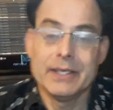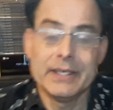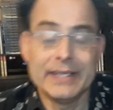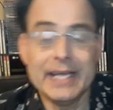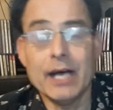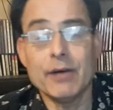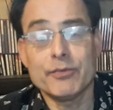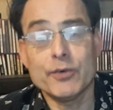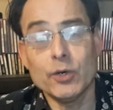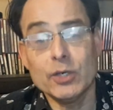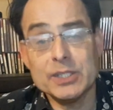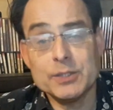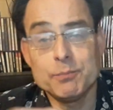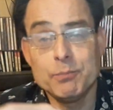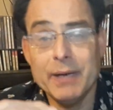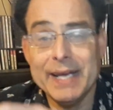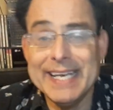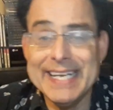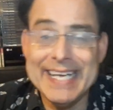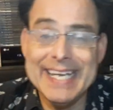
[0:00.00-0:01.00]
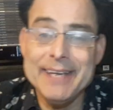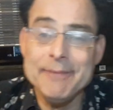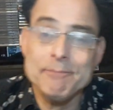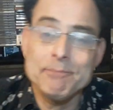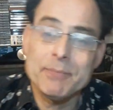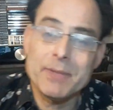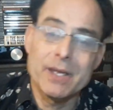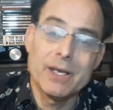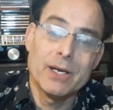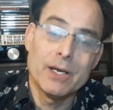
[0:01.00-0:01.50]
Now, of course, Benny
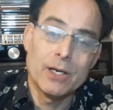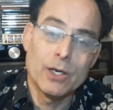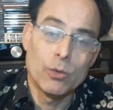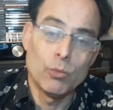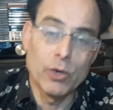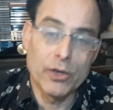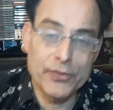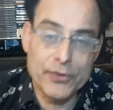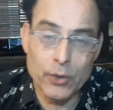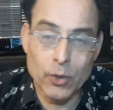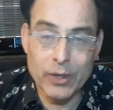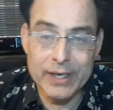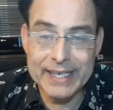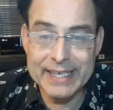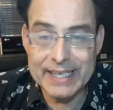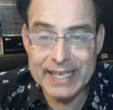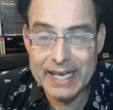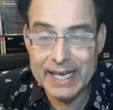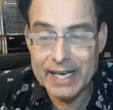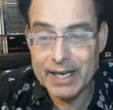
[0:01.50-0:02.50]
would throw in,